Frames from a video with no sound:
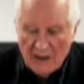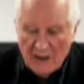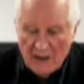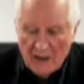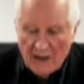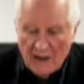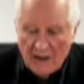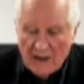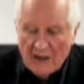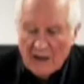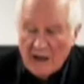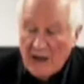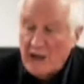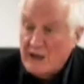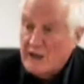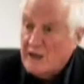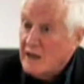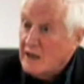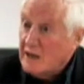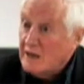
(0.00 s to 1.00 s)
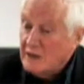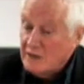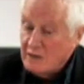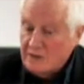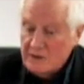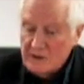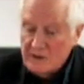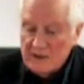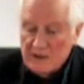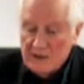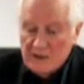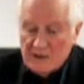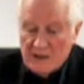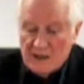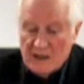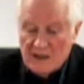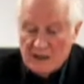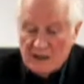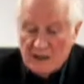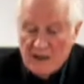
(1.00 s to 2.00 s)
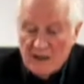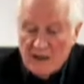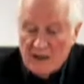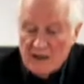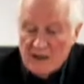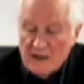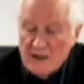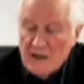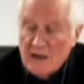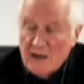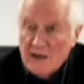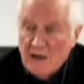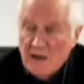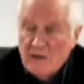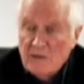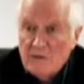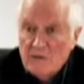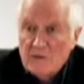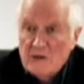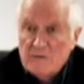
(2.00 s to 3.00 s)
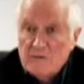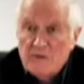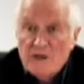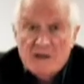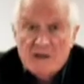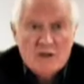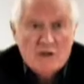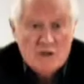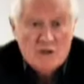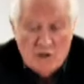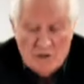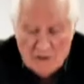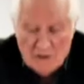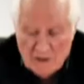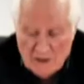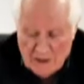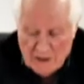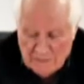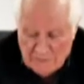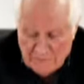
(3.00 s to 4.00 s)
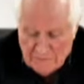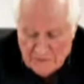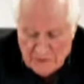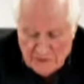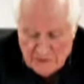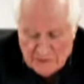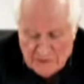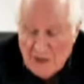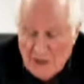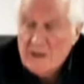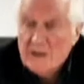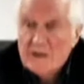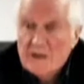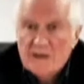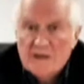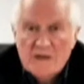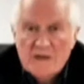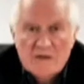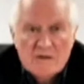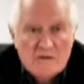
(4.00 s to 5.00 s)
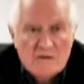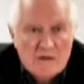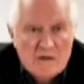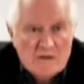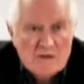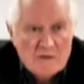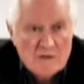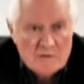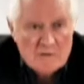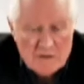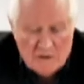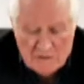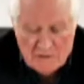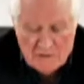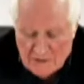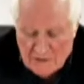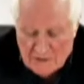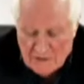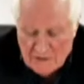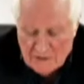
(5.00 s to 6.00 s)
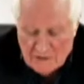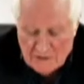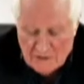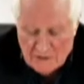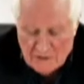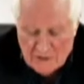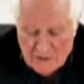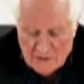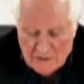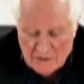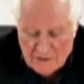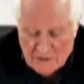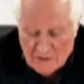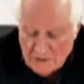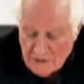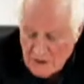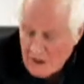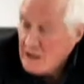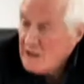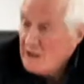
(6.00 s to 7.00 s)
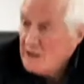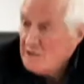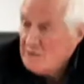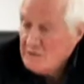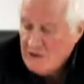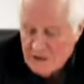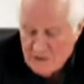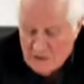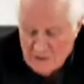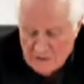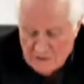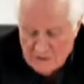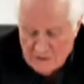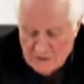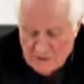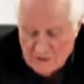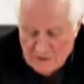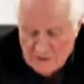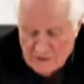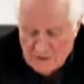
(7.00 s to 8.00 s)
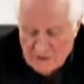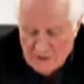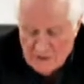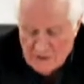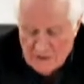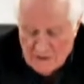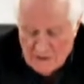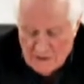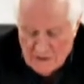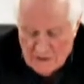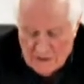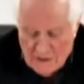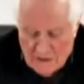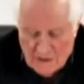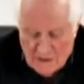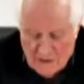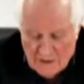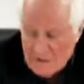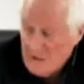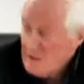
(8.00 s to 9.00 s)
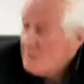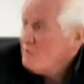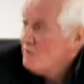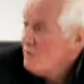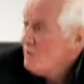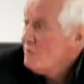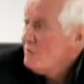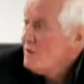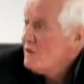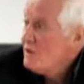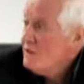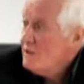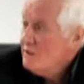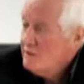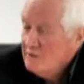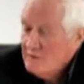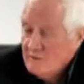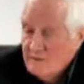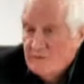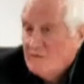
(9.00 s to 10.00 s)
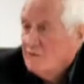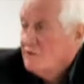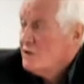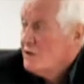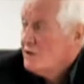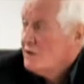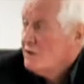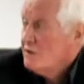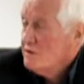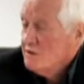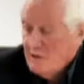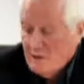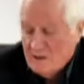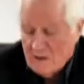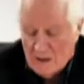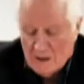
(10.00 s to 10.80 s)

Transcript: And Ian had also extracted an undertaking from his brother Troy to write at least three scripts. Now, Troy Kennedy Martin was, as some of you may know, Roger knows,